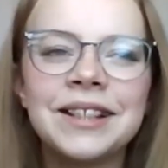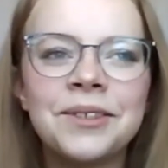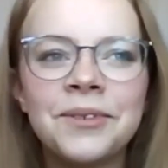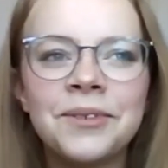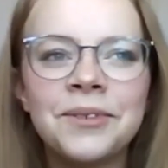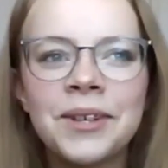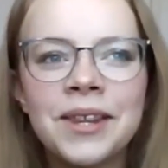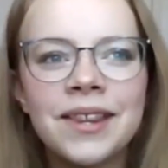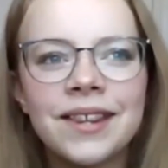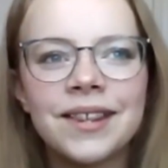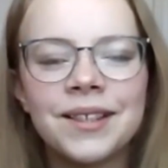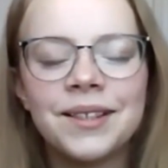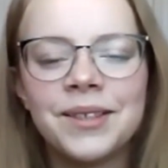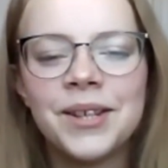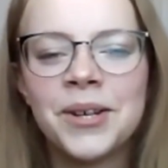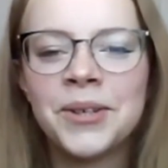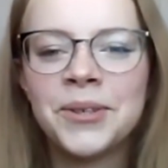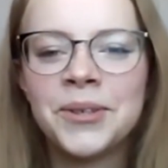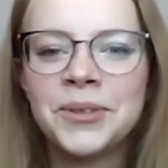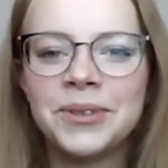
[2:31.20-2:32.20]
with
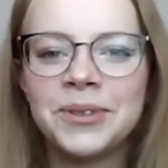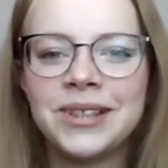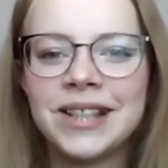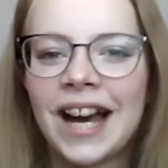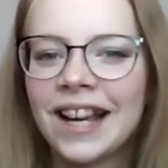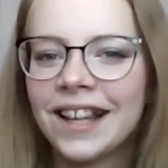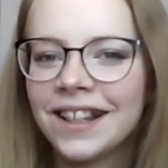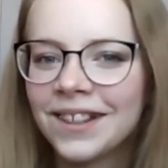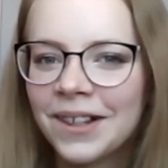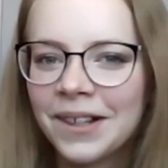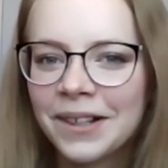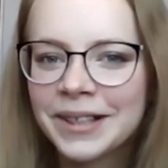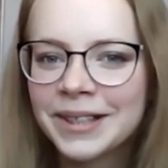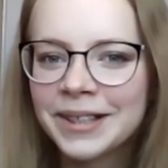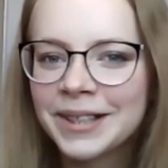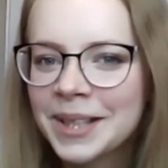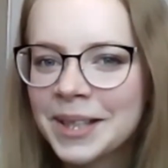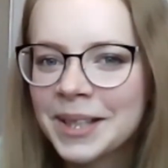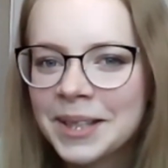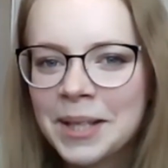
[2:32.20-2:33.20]
no dialogue
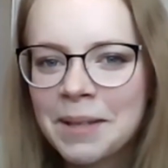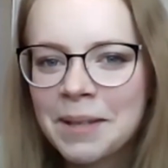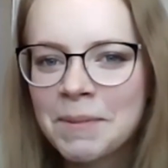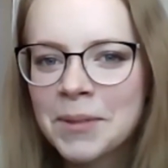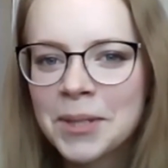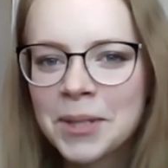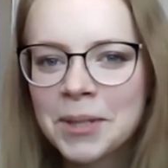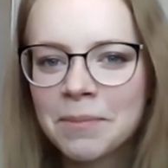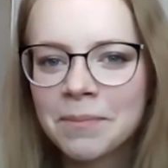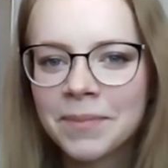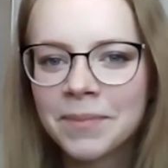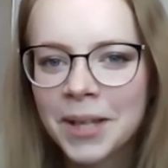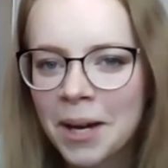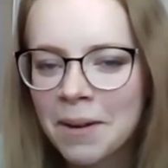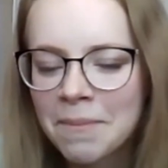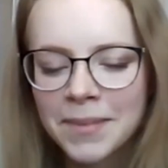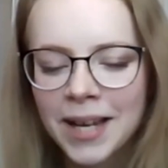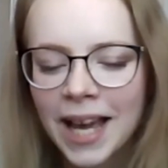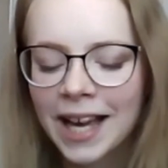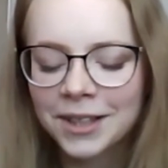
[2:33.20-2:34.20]
just seems to
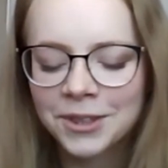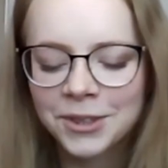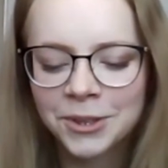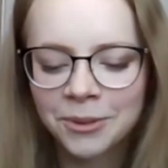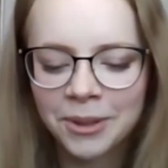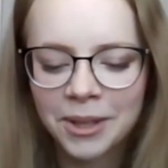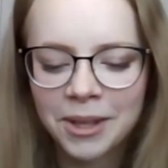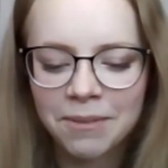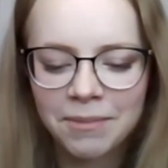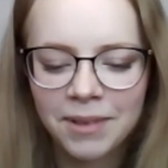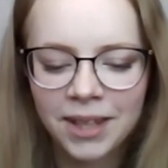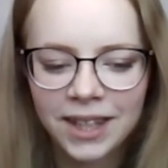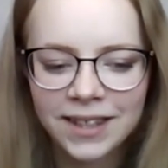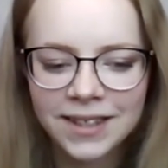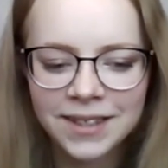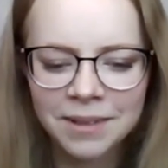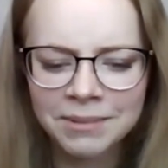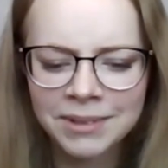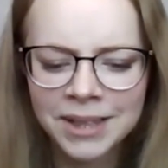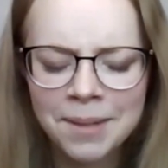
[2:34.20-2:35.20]
come natural with me.
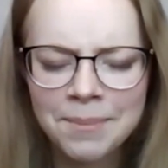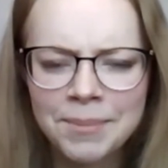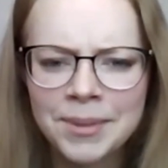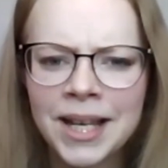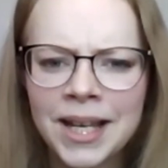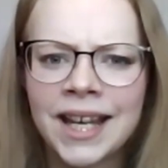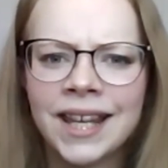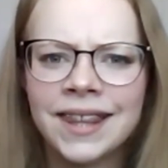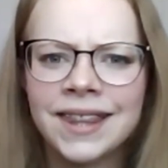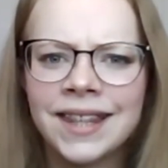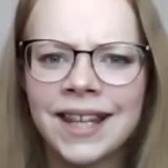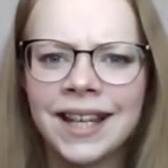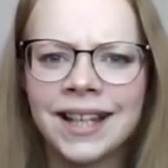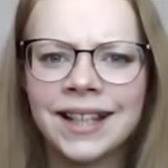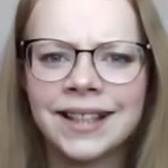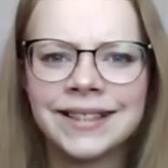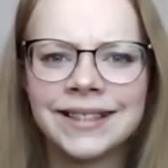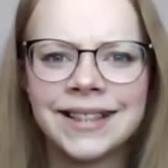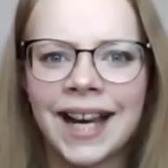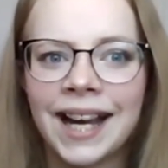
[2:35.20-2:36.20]
Sometimes I think
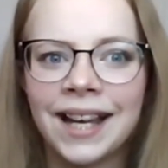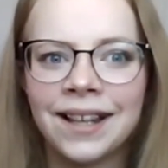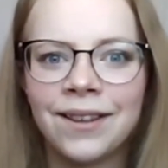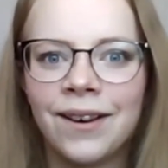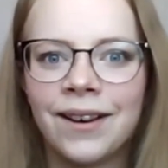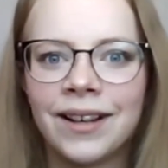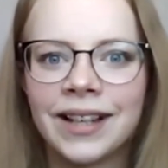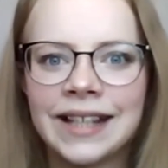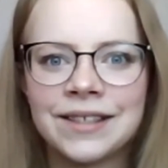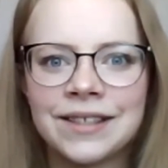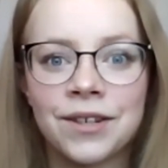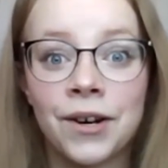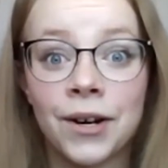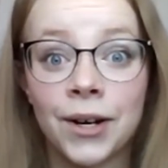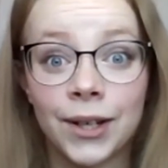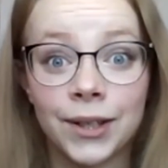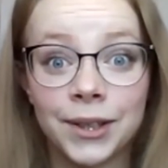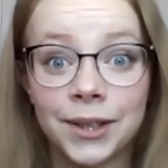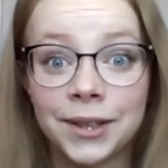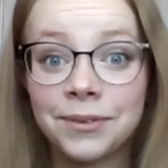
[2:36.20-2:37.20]
dialogue is
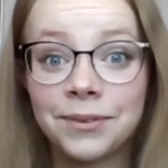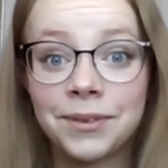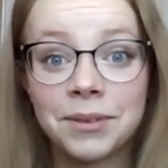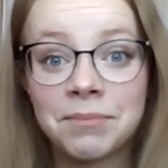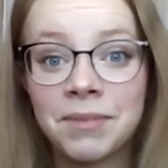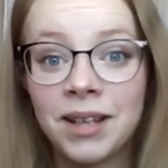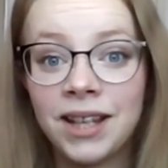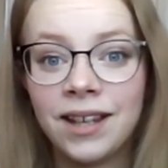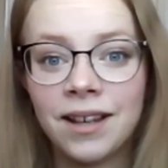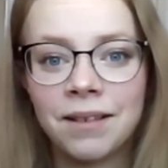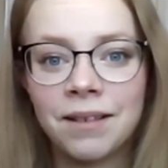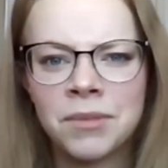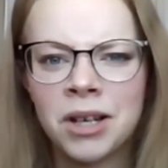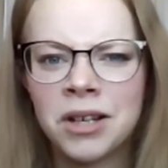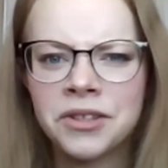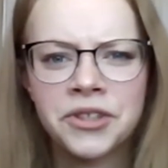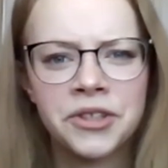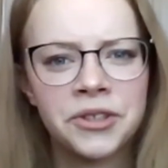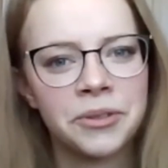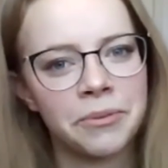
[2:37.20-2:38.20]
harder for me. I'm
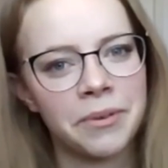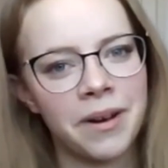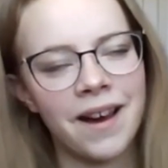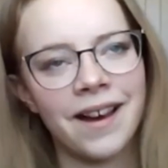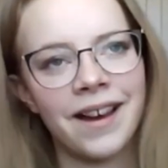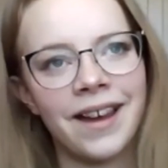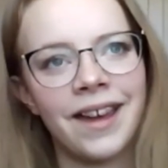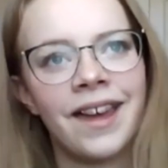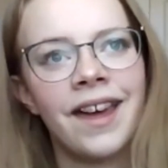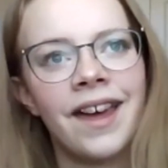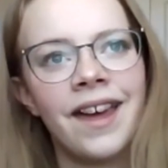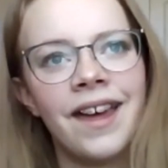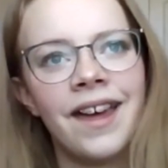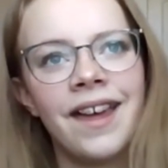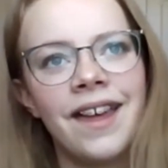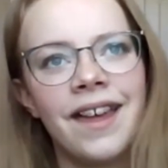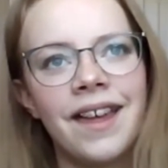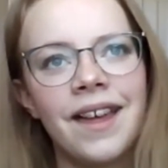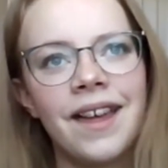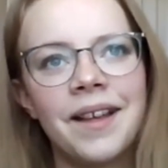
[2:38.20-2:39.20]
not sure why,
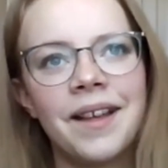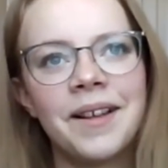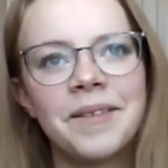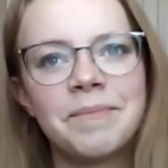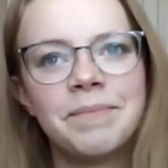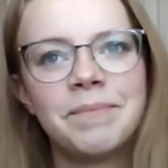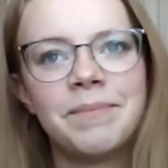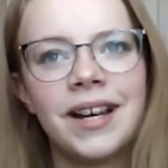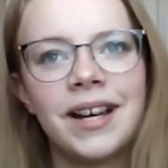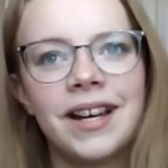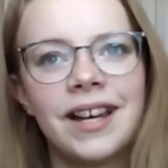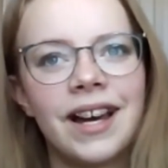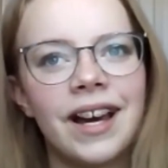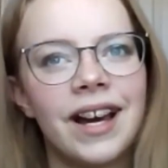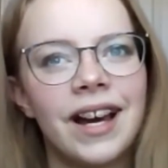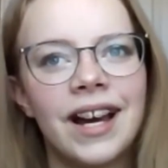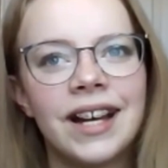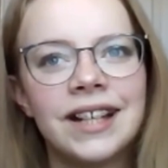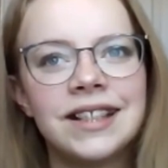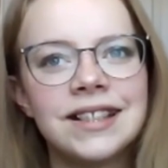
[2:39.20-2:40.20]
but
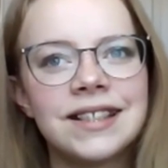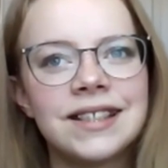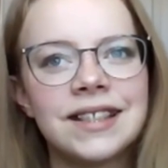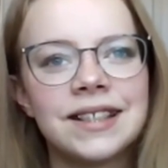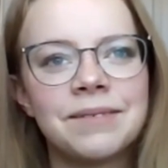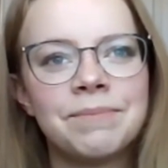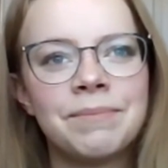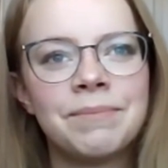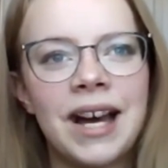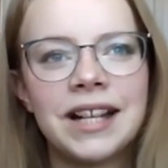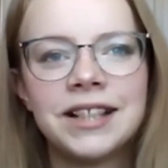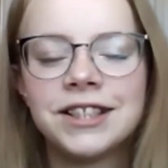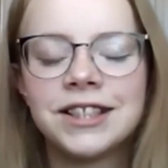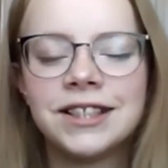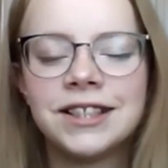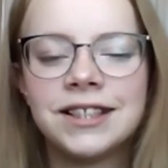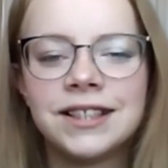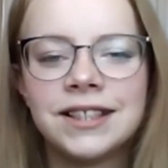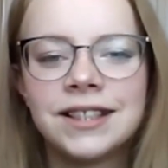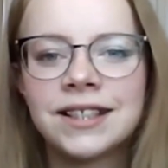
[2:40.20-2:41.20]
I just
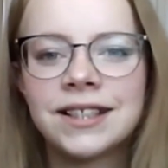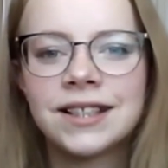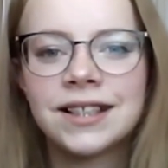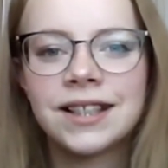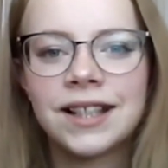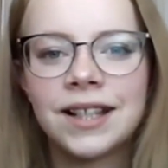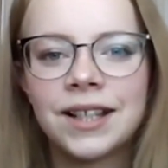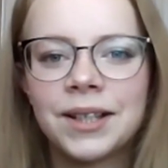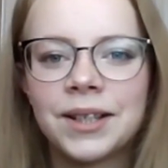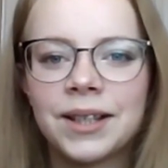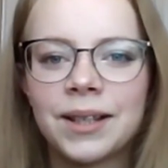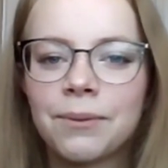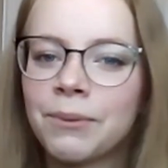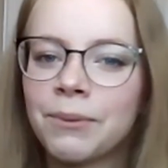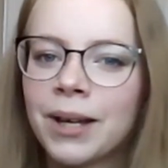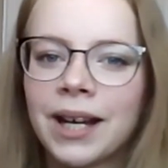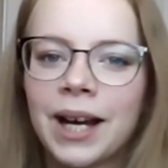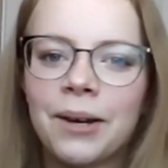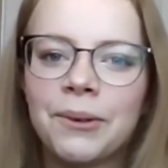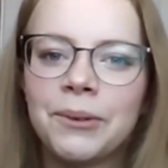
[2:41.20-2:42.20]
imagined
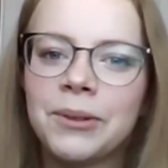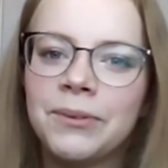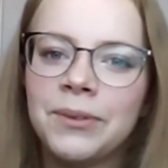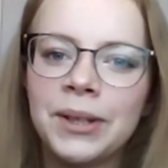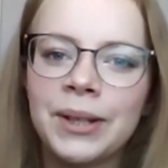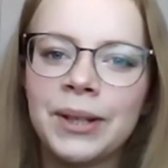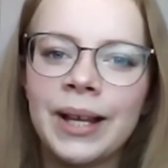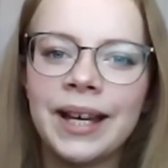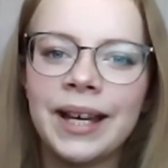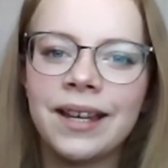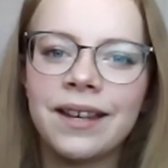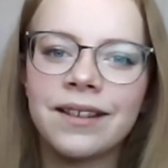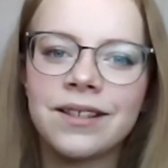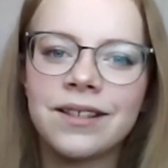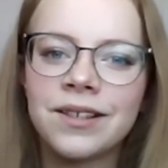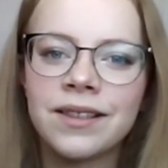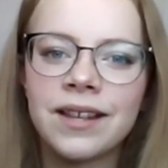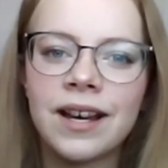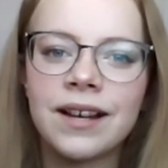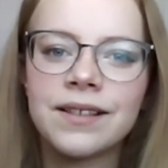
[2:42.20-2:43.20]
what I would feel like
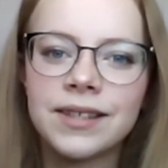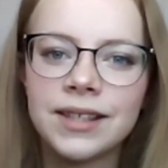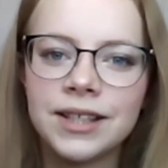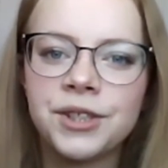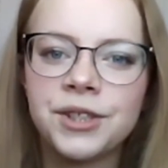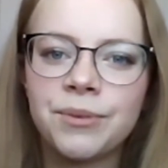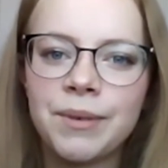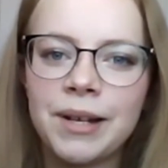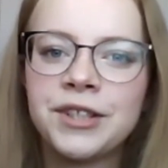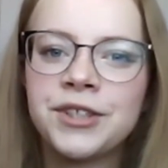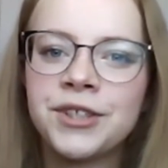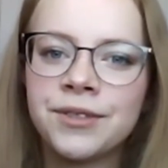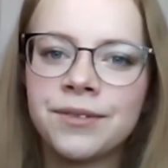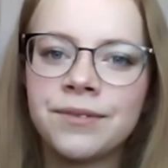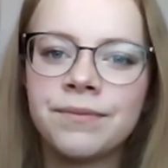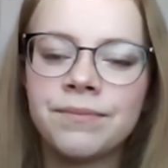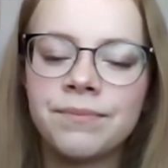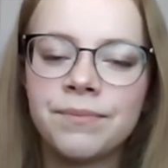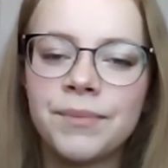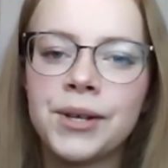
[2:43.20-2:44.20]
during that
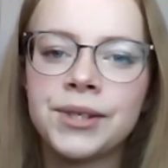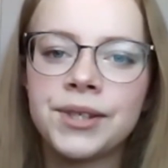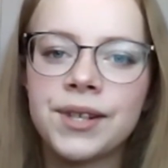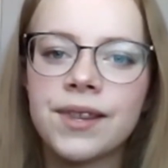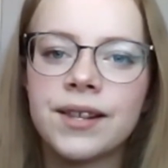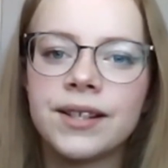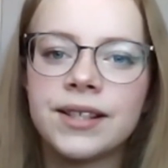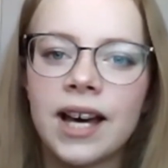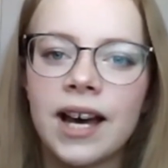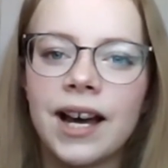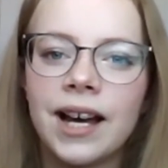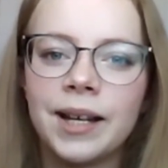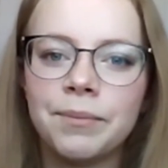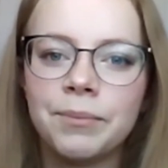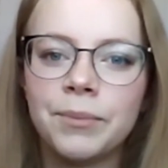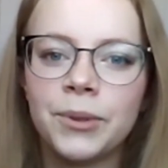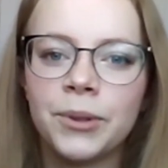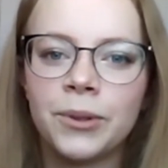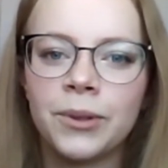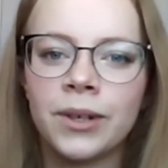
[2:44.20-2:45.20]
situation most of the
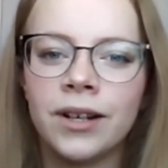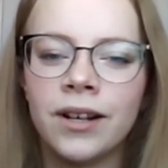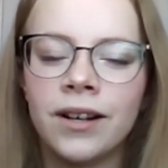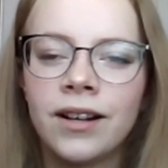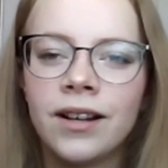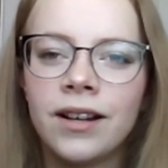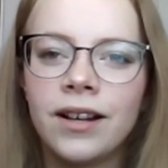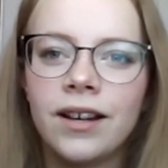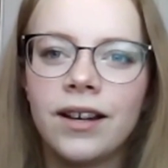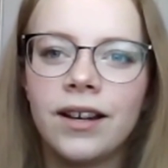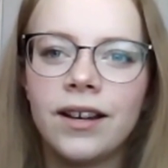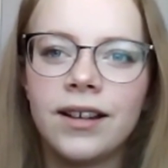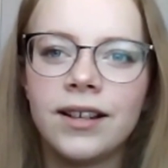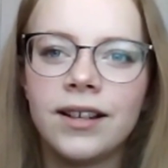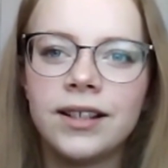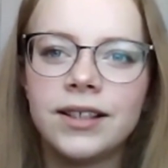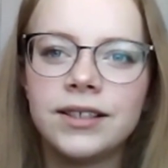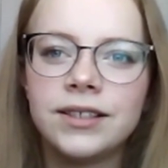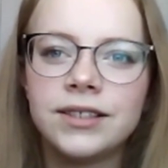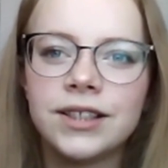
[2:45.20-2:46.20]
time, or
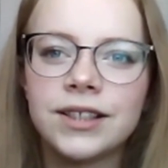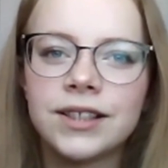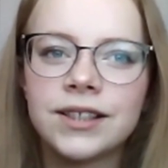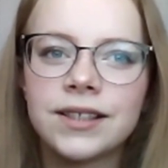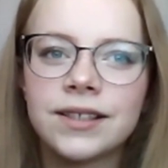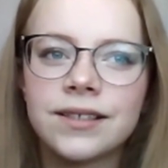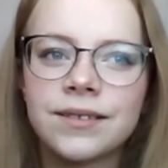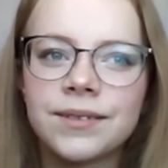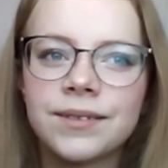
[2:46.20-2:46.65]
just,